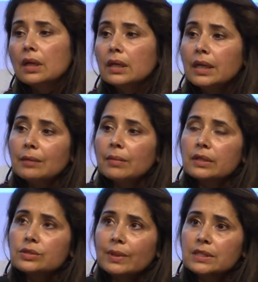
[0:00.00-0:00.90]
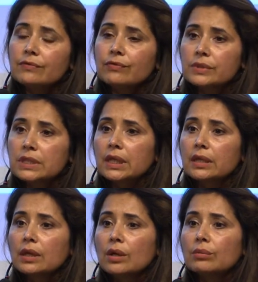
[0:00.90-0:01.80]

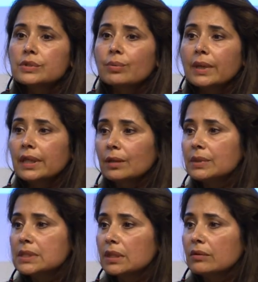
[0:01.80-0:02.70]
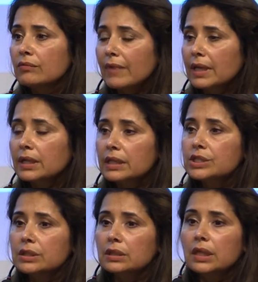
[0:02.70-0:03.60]
2014 was when there was a
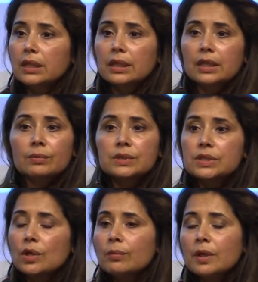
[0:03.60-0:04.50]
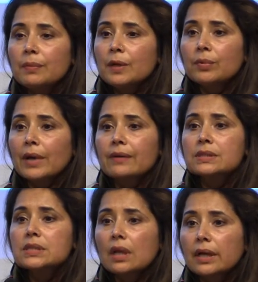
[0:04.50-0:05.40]
recognition that there were so many people
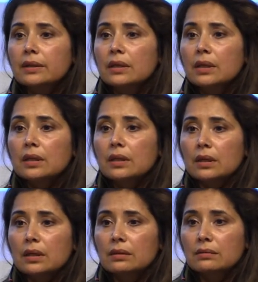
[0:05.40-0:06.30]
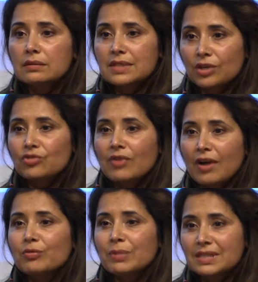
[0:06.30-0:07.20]
outside the central
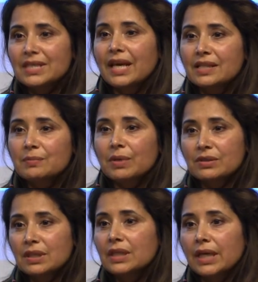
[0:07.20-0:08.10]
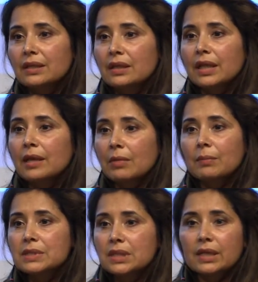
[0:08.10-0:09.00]
government tent, because at the end of the day,
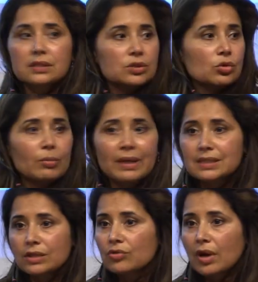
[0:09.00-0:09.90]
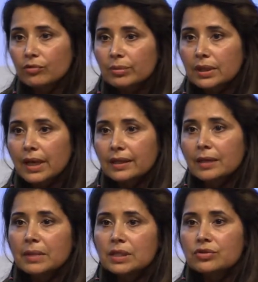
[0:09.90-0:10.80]
member states, it's all about central government and their
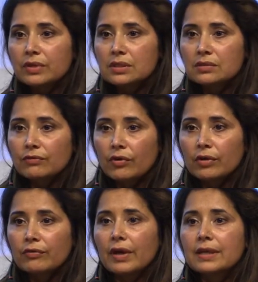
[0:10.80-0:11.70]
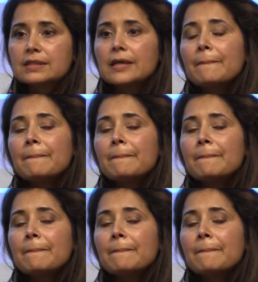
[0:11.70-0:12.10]
ministries of foreign affairs,